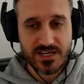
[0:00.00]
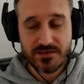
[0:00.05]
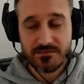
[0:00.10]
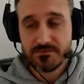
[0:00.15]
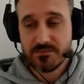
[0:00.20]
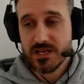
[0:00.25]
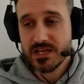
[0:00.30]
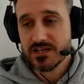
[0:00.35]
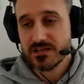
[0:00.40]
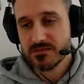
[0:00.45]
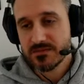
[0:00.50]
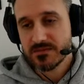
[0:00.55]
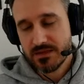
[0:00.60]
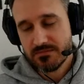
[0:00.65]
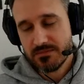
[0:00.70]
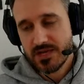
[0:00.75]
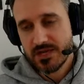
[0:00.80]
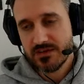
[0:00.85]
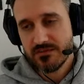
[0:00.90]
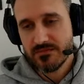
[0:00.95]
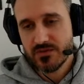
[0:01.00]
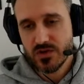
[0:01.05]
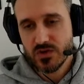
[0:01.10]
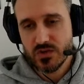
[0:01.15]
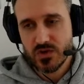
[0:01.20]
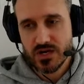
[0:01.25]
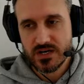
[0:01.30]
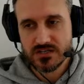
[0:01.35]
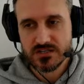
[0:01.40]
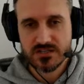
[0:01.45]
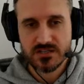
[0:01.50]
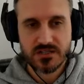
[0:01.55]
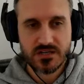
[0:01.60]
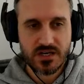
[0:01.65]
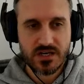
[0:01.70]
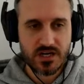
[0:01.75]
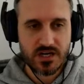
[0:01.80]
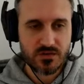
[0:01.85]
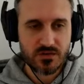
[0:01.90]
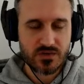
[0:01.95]
I made a video actually
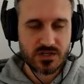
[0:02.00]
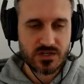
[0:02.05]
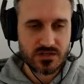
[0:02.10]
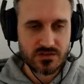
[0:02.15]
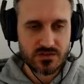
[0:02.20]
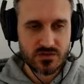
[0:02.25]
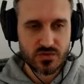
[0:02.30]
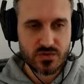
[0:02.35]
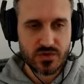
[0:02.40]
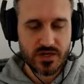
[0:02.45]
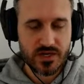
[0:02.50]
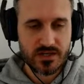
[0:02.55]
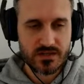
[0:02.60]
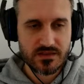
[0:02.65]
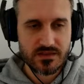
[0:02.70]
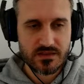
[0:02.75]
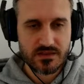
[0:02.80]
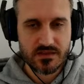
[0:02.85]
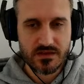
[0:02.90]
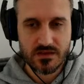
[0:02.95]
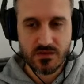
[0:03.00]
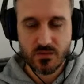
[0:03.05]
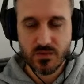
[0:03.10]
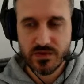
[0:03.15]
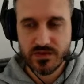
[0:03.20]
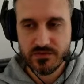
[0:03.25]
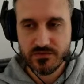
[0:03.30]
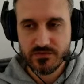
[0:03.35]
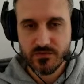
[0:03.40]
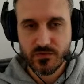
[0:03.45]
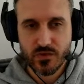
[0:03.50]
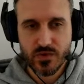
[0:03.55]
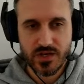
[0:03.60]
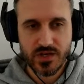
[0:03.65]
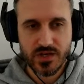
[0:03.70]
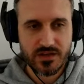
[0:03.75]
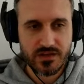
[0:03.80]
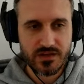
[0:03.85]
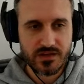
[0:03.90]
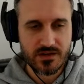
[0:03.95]
how you can do that with a
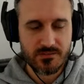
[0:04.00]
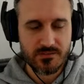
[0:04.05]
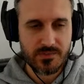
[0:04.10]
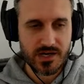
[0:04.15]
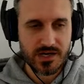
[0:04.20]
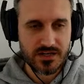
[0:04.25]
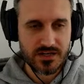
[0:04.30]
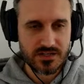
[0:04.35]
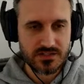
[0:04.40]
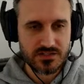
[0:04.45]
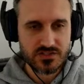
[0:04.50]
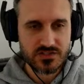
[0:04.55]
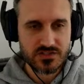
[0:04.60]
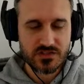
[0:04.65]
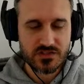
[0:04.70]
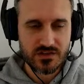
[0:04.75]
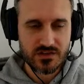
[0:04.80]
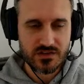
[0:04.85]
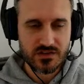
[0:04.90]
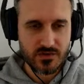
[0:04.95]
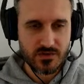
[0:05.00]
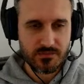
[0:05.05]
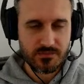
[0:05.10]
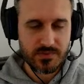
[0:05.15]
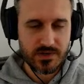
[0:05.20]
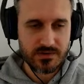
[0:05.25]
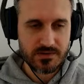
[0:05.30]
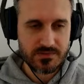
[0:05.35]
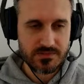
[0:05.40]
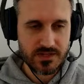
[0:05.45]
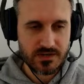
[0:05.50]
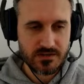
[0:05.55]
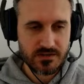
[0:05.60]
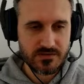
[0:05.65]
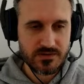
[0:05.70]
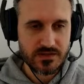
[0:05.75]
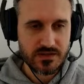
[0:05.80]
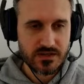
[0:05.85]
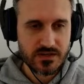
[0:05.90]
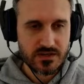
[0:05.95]
free package from
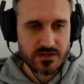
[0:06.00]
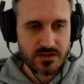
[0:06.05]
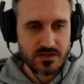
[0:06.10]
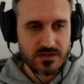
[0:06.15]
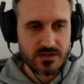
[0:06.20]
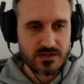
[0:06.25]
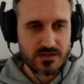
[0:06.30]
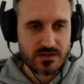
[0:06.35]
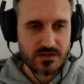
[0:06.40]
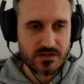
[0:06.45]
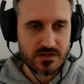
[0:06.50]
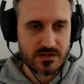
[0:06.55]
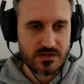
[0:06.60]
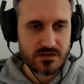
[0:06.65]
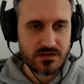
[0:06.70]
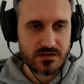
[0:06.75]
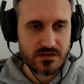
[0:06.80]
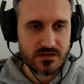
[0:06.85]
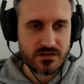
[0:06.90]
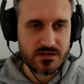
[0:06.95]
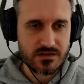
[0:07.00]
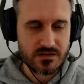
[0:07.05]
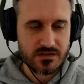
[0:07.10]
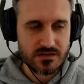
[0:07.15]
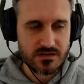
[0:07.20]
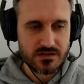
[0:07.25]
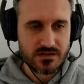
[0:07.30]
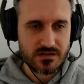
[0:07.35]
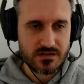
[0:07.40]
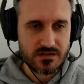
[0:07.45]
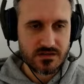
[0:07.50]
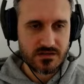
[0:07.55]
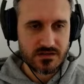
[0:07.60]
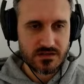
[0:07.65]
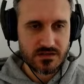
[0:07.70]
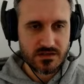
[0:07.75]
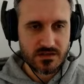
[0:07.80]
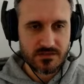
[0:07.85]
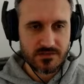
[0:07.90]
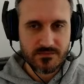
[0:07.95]
PubDev, and
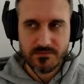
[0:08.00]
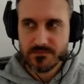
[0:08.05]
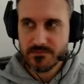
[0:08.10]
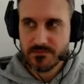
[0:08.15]
yeah.